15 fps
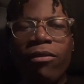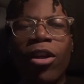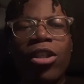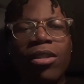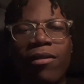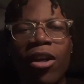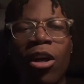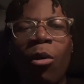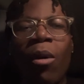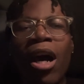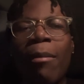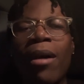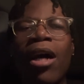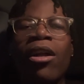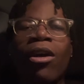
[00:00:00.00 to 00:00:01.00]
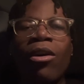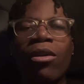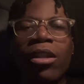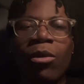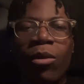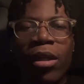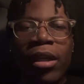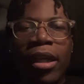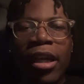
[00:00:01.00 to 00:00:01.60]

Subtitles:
First of all, why am I the only one